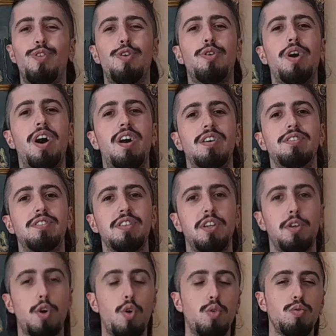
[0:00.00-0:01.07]
or are
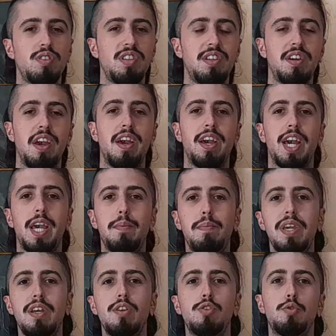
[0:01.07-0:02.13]
they only a
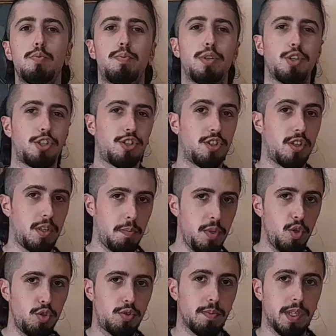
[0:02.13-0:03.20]
mean to personal
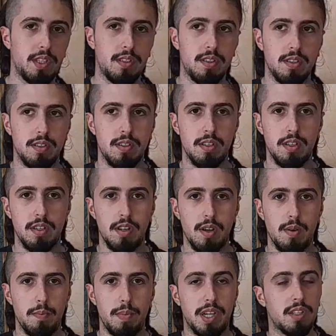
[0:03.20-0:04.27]
amusement?
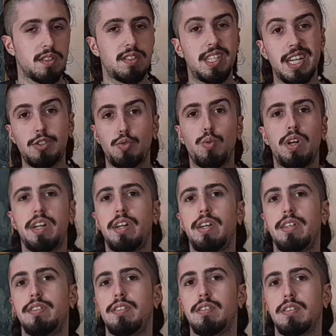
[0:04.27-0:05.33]
Because that's what it is.